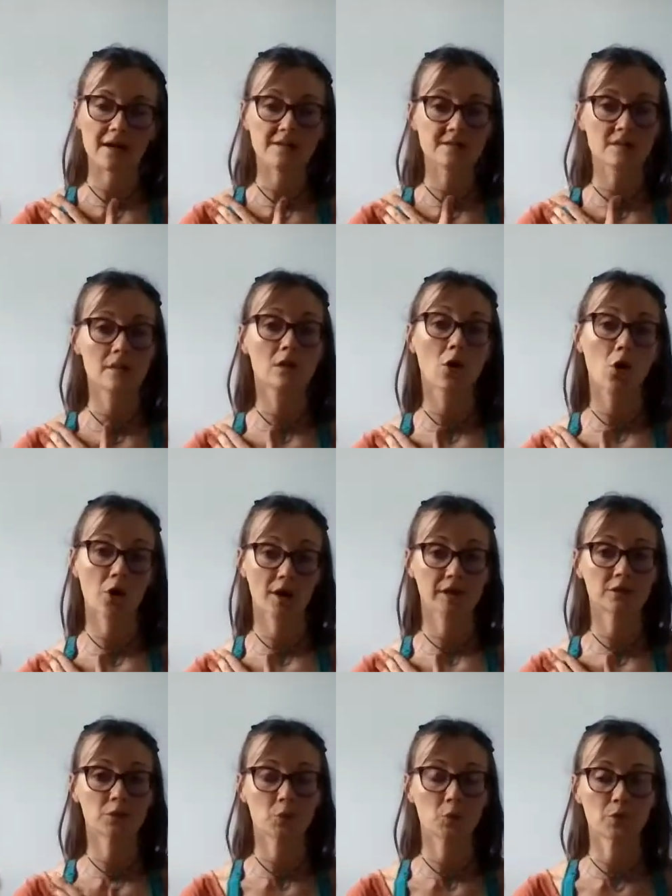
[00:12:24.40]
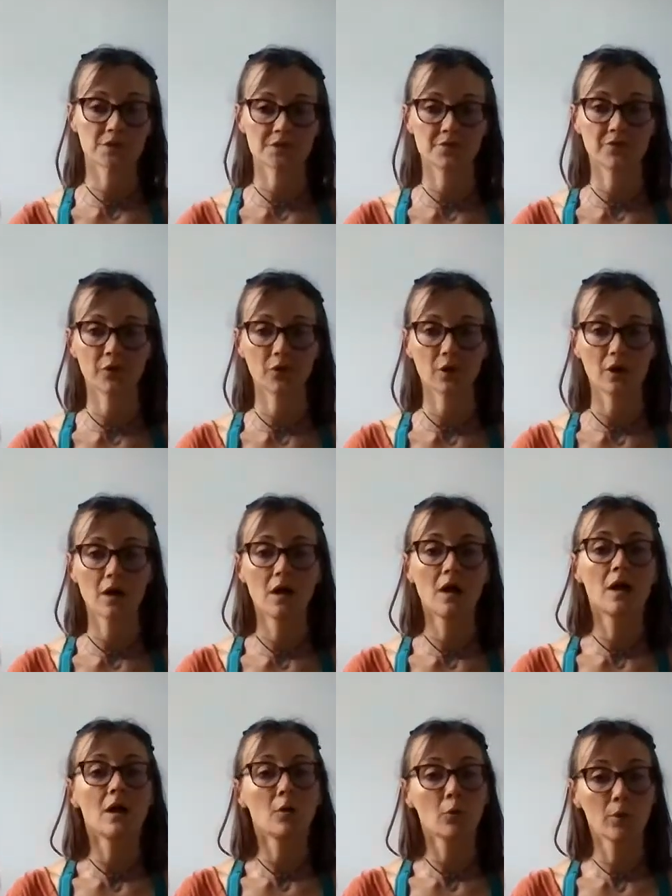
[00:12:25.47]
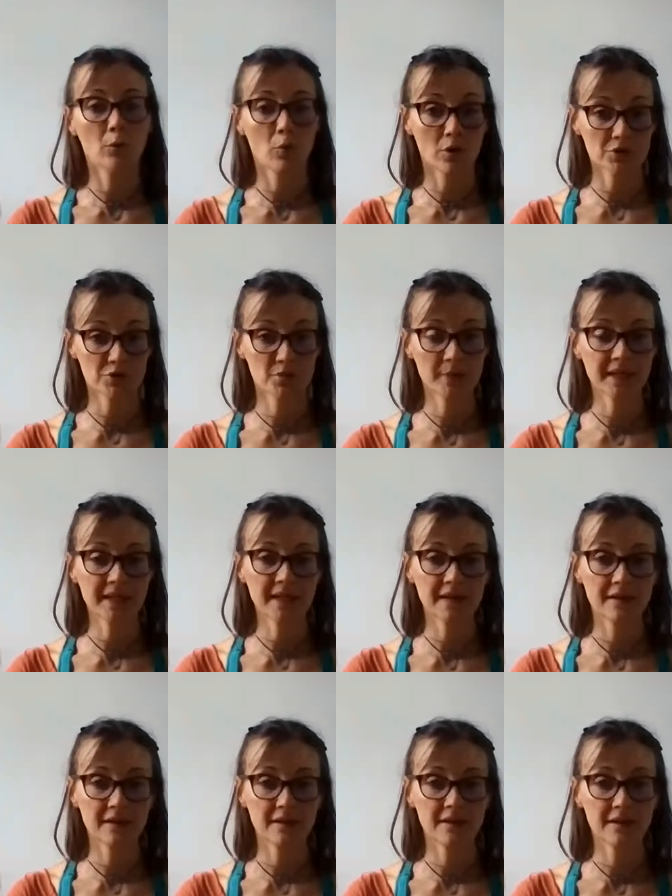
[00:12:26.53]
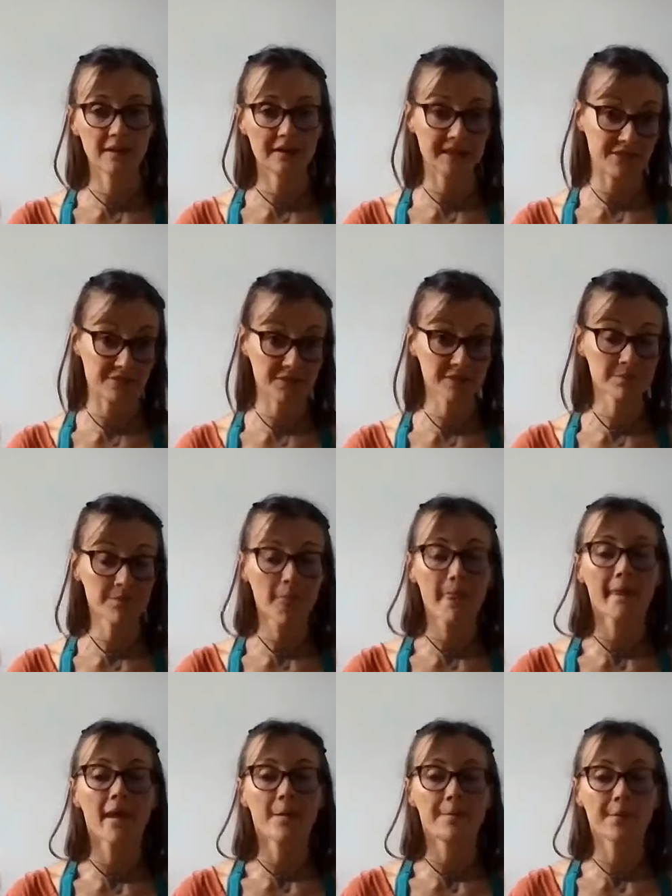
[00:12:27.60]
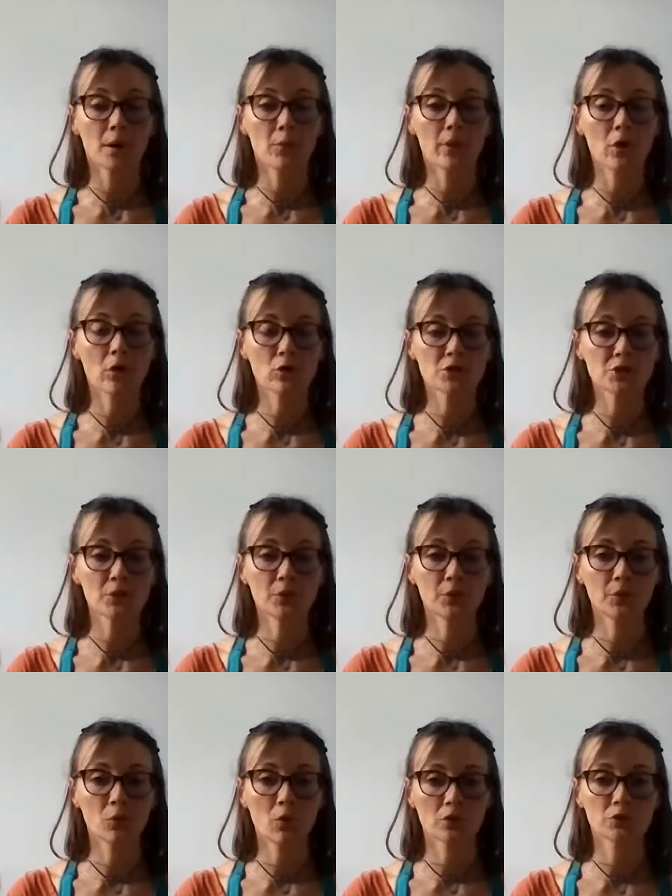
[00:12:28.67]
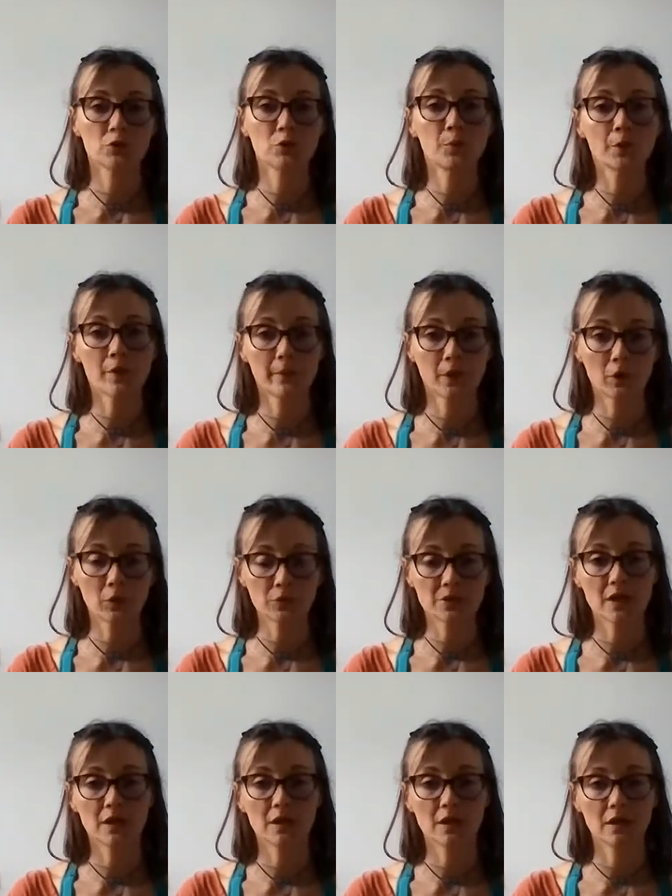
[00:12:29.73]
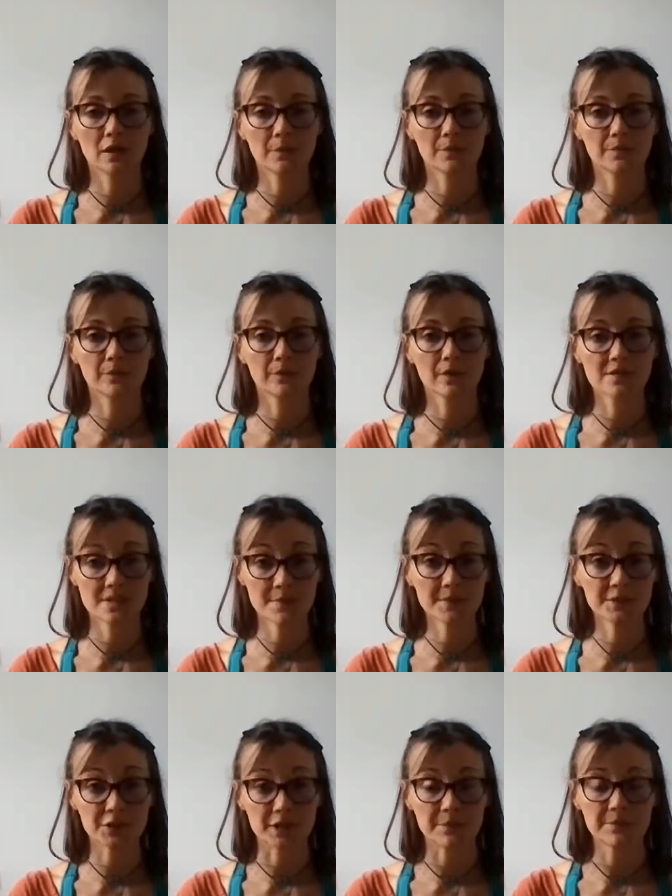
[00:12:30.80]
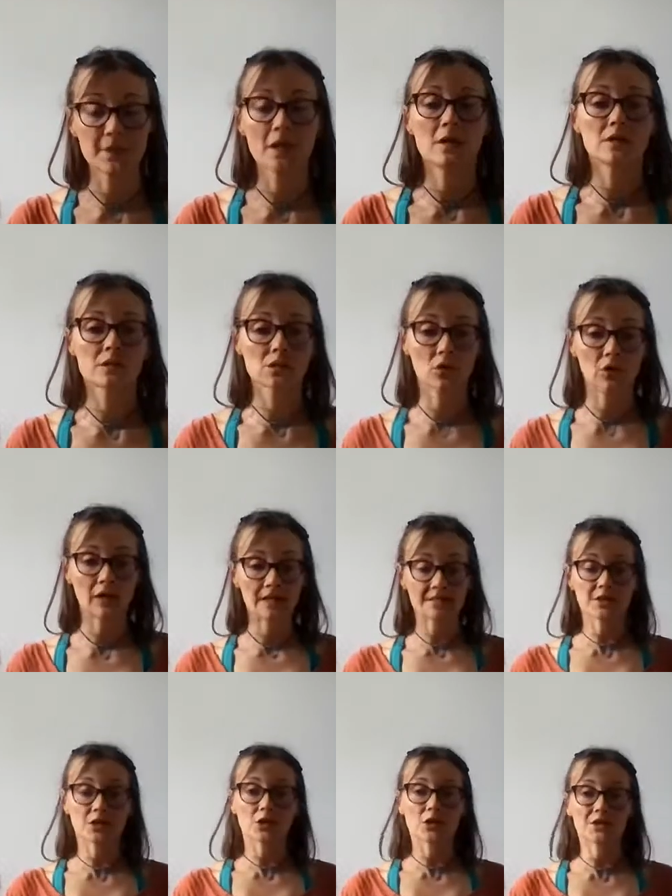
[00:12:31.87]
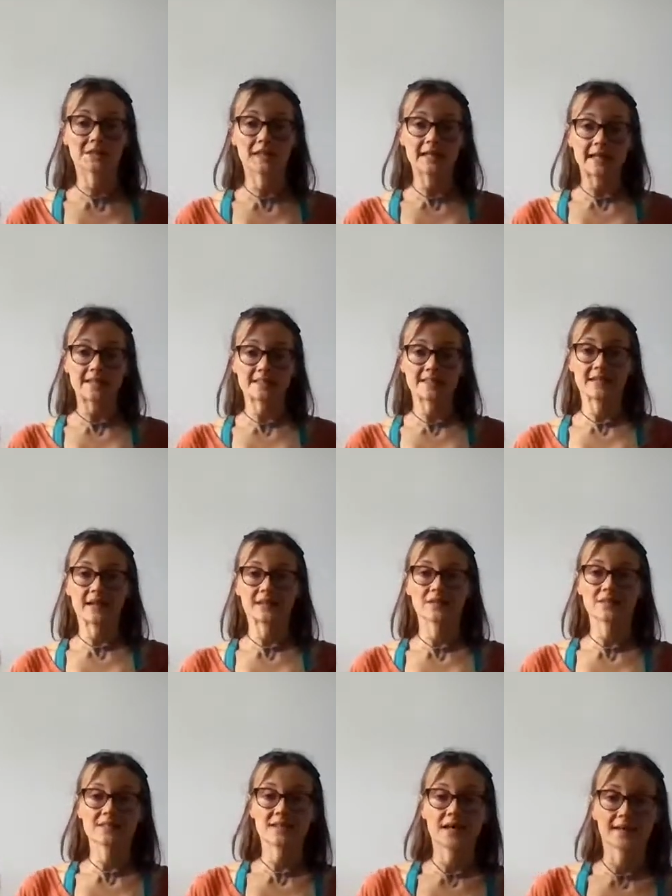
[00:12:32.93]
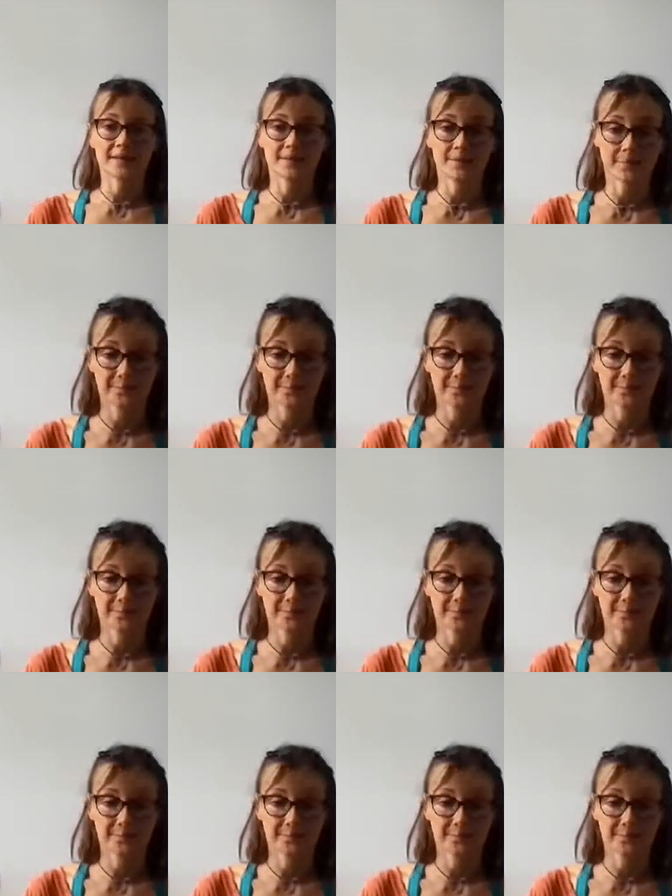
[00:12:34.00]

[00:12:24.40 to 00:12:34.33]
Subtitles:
longer towards the floor. We want to make it even, but we also want to promote symmetry. So let's cross the legs the other side.